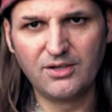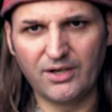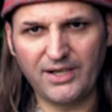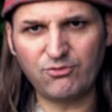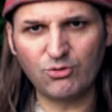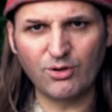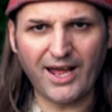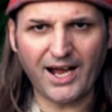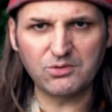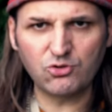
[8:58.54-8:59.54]
And after an
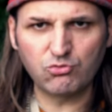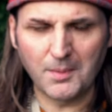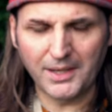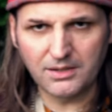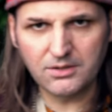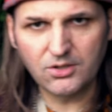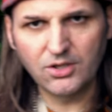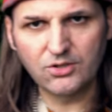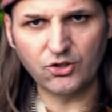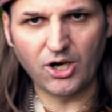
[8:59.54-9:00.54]
hour of swimming,
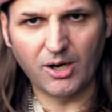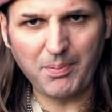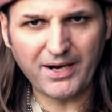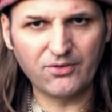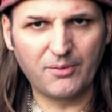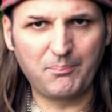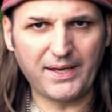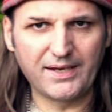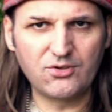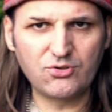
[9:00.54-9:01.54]
she got back on the
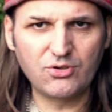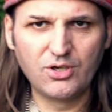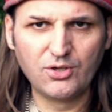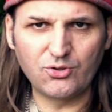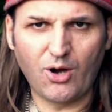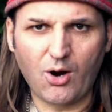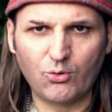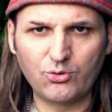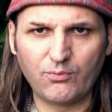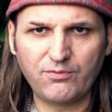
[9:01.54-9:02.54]
beach to
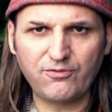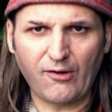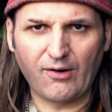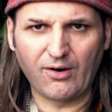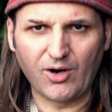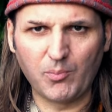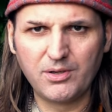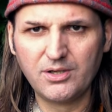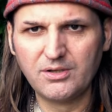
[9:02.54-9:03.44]
Olden Farm